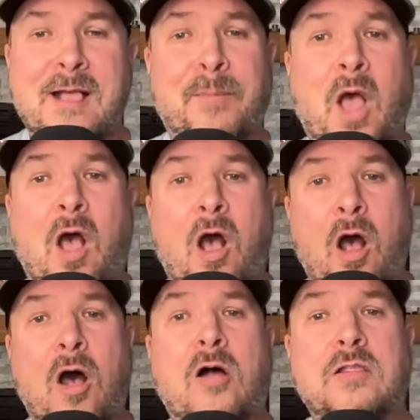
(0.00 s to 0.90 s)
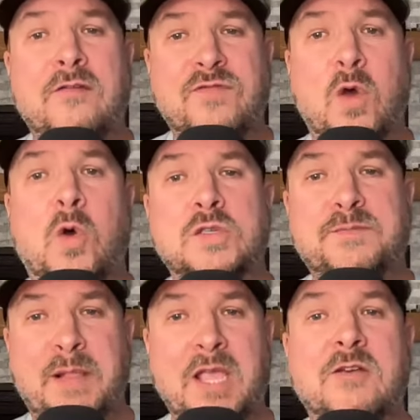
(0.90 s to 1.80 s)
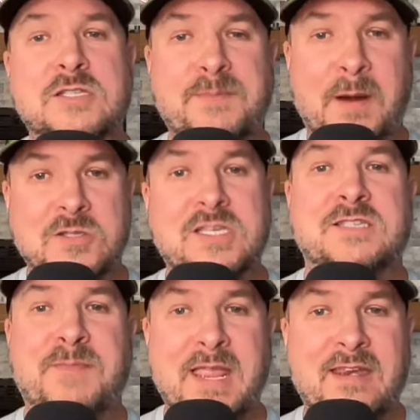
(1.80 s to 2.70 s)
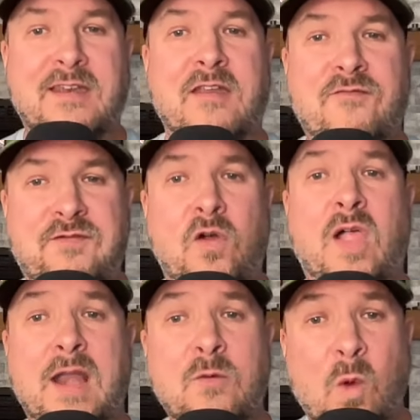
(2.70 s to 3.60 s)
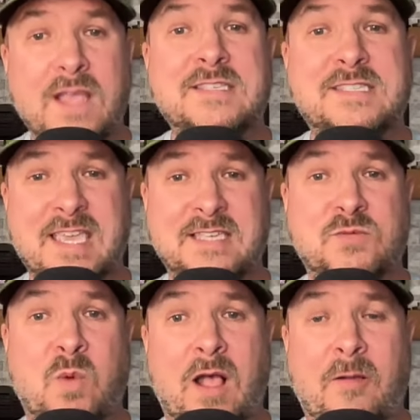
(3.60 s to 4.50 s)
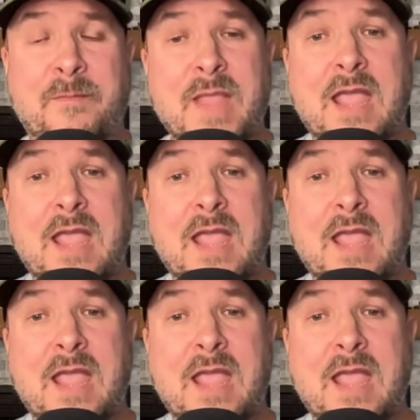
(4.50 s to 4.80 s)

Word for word: But all of those players participated in full on Wednesday as well.